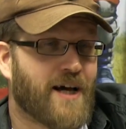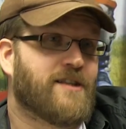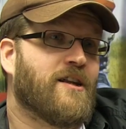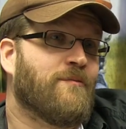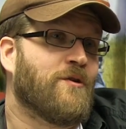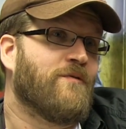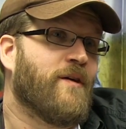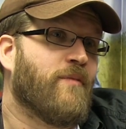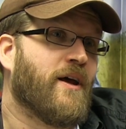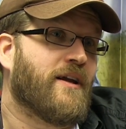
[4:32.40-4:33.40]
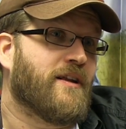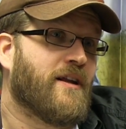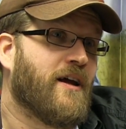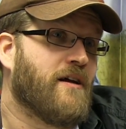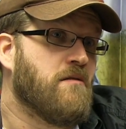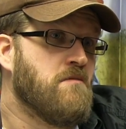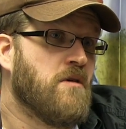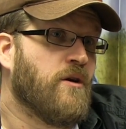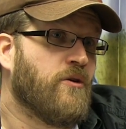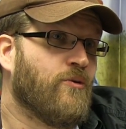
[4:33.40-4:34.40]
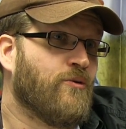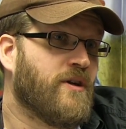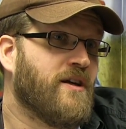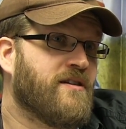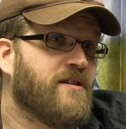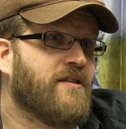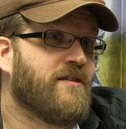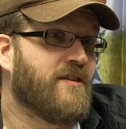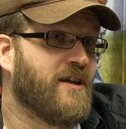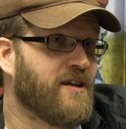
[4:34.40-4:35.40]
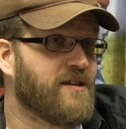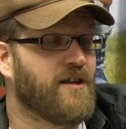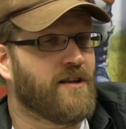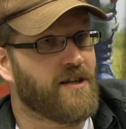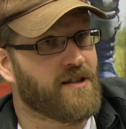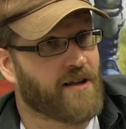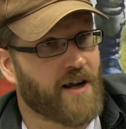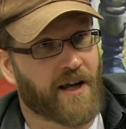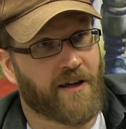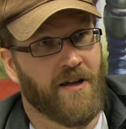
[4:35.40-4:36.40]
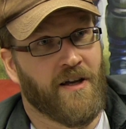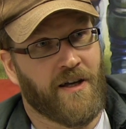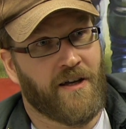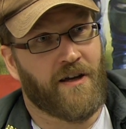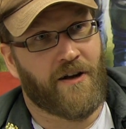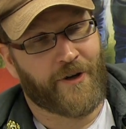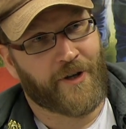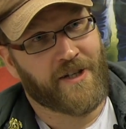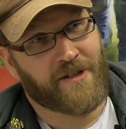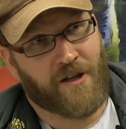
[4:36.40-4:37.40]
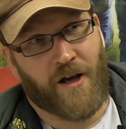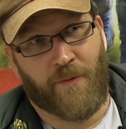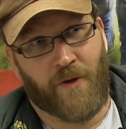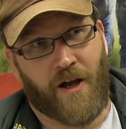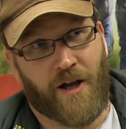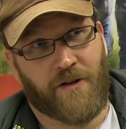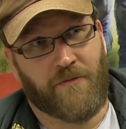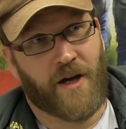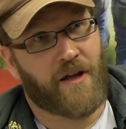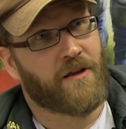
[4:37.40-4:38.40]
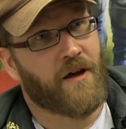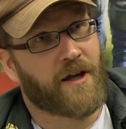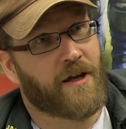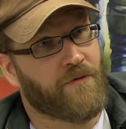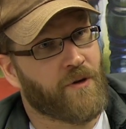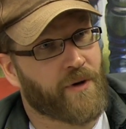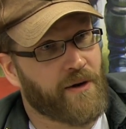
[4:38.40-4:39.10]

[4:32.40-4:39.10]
last time you were playing that, hey, do these things in this track under this timeline and I give you a